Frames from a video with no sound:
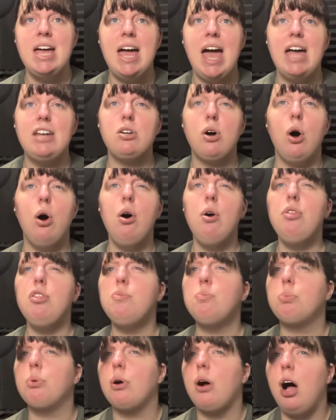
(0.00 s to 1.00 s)
and all the
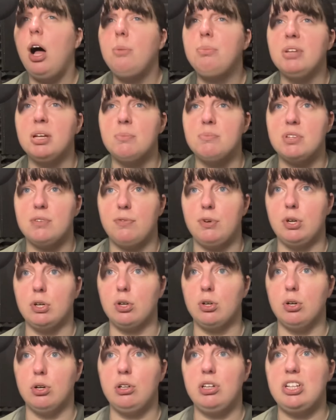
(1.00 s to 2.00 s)
problems of her
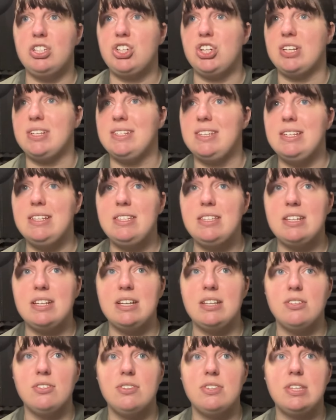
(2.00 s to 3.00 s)
girlish
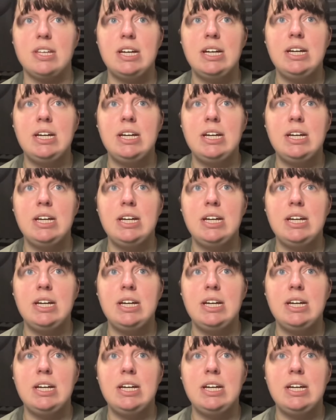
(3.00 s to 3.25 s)
existence.